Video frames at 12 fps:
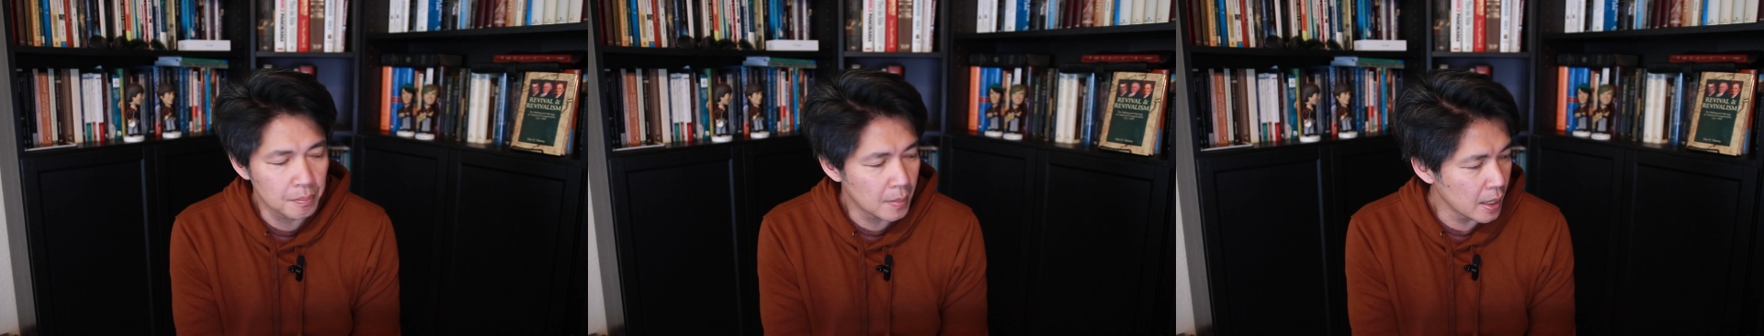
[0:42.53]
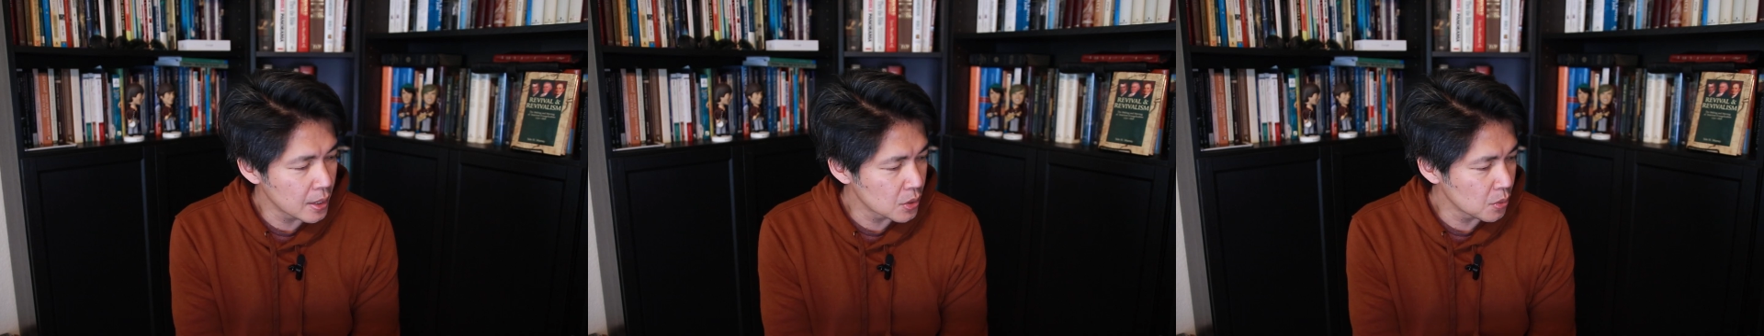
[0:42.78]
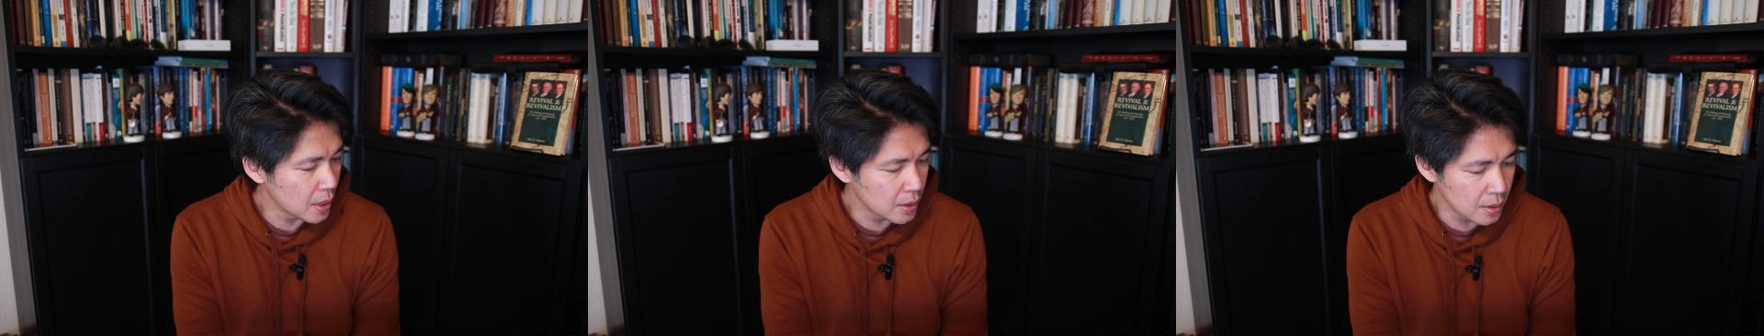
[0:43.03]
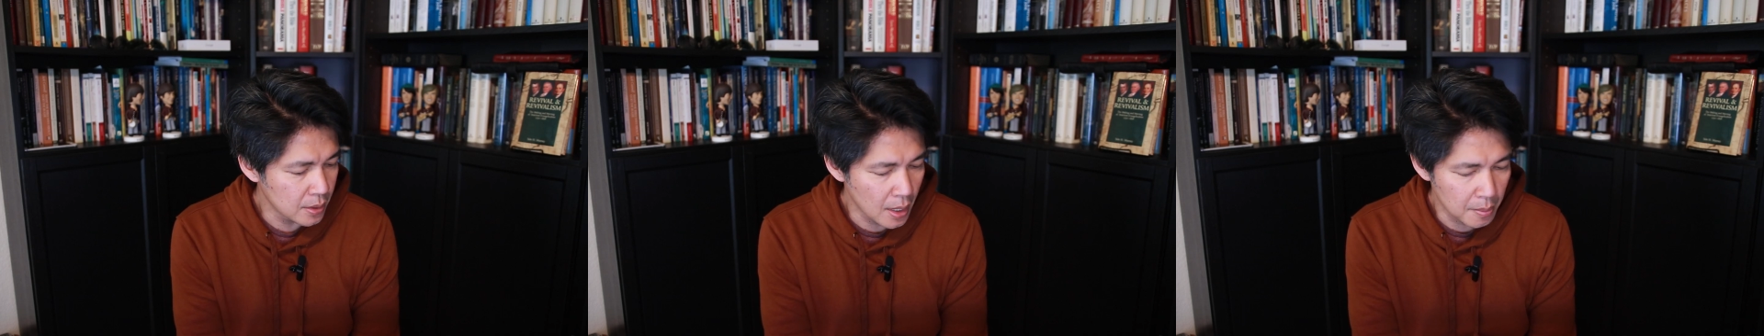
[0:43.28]
But I just wanted
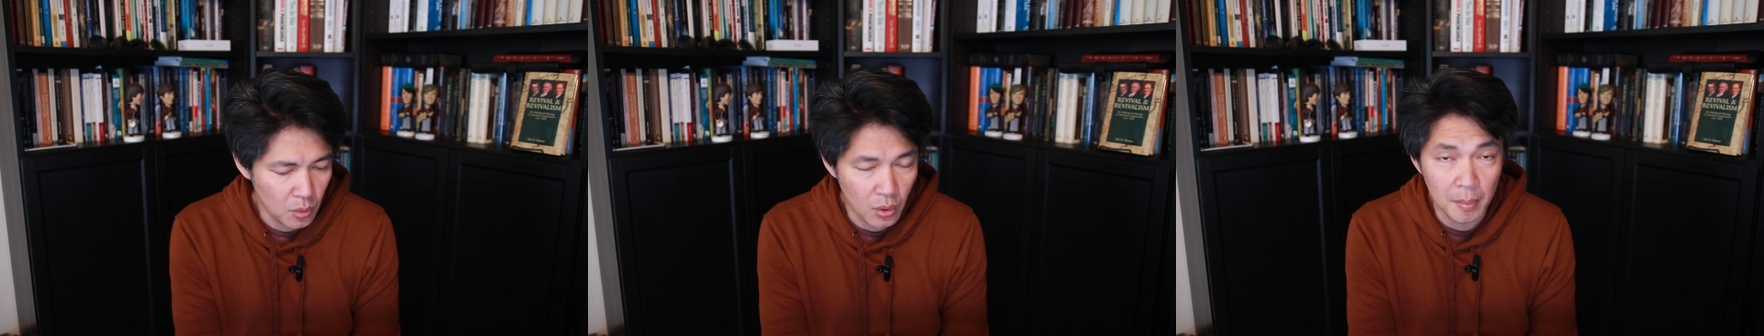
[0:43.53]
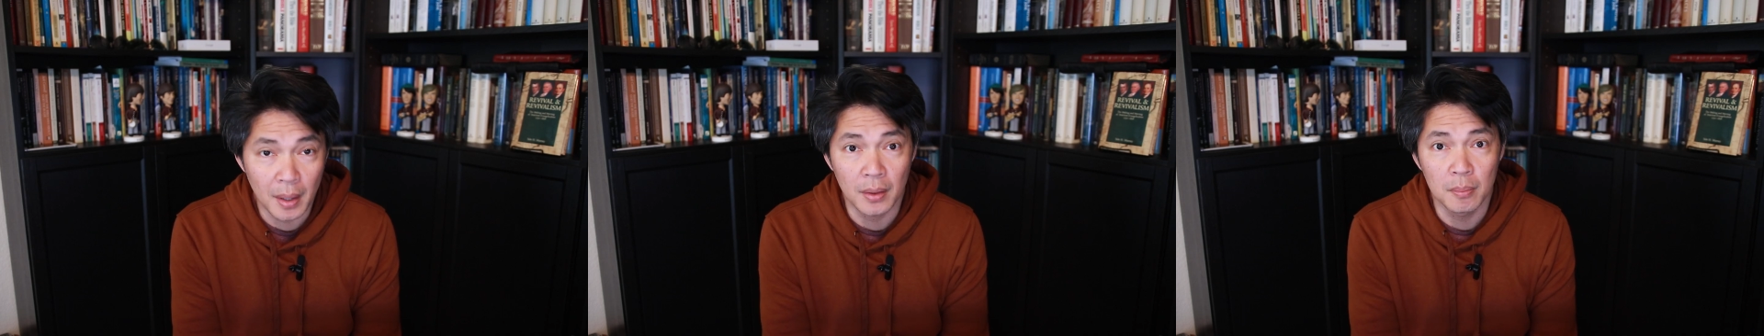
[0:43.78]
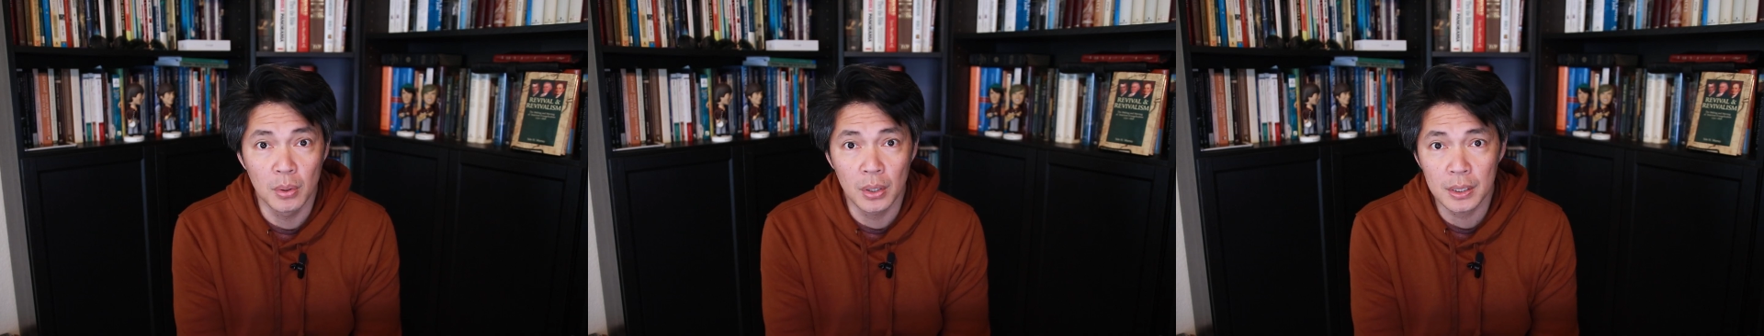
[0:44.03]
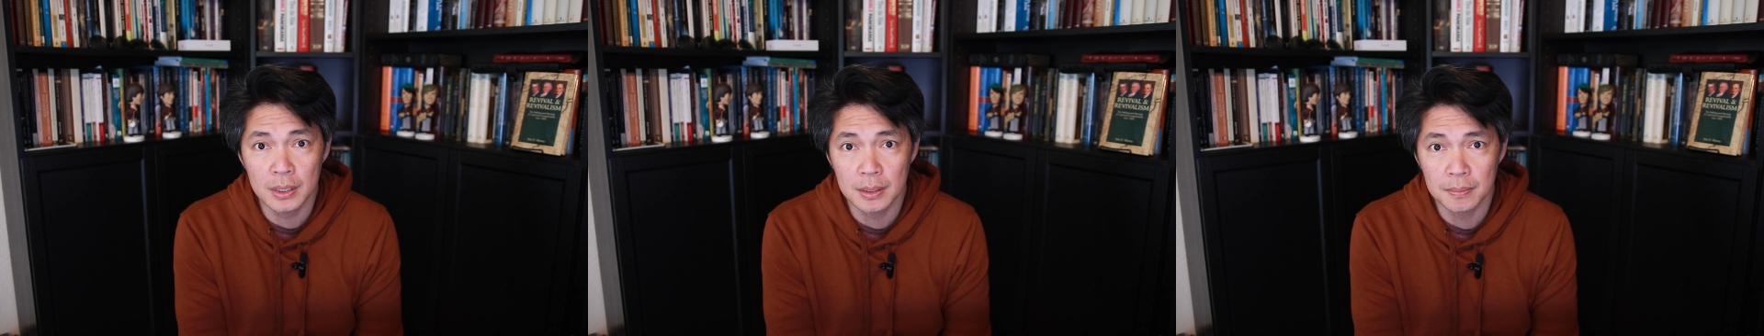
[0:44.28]
to talk more about the
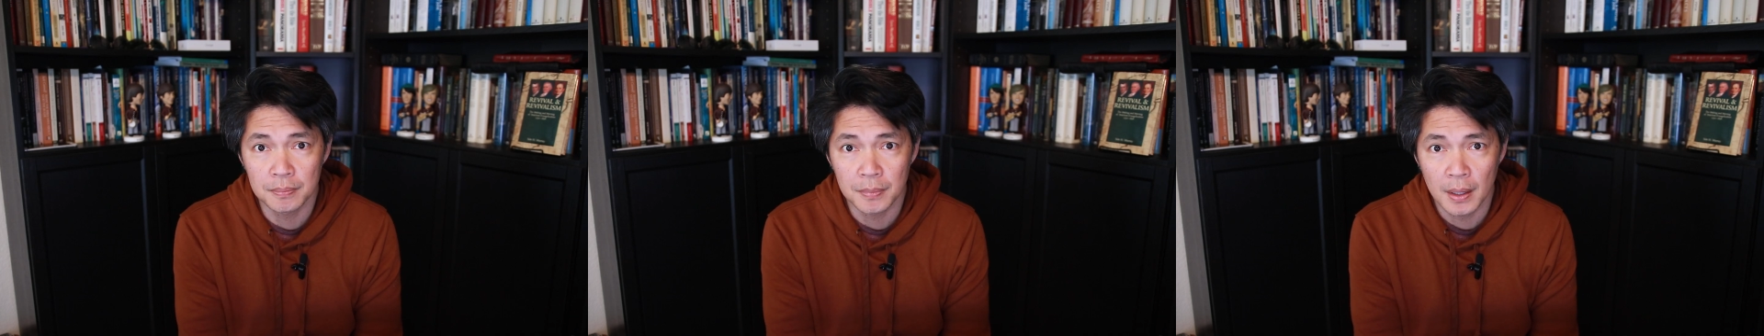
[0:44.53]
books